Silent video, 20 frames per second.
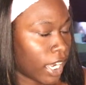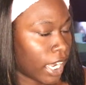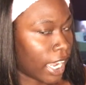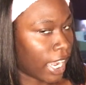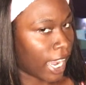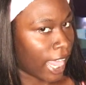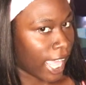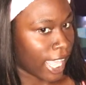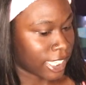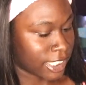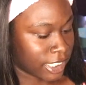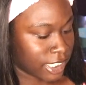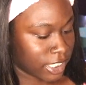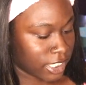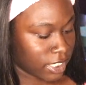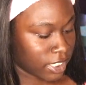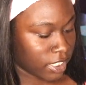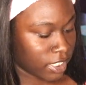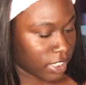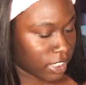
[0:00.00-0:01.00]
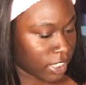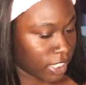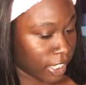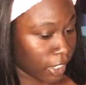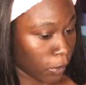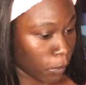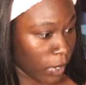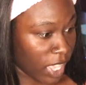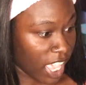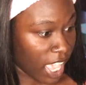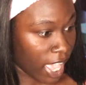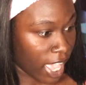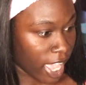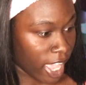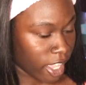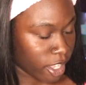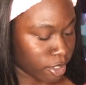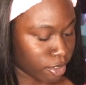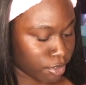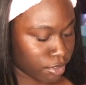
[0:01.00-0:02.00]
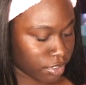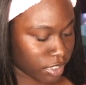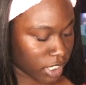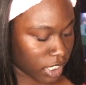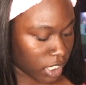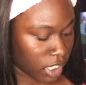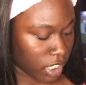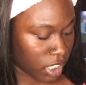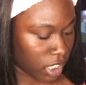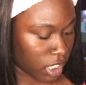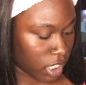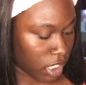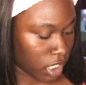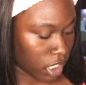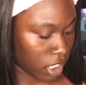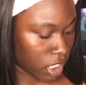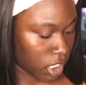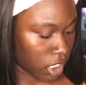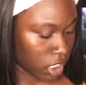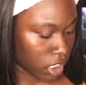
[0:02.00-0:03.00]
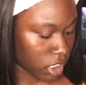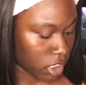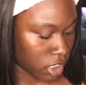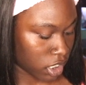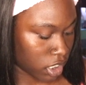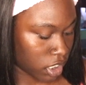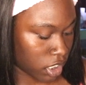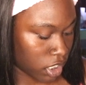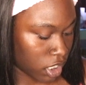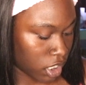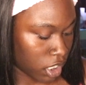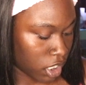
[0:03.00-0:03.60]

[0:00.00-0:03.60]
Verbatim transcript: last thing we have is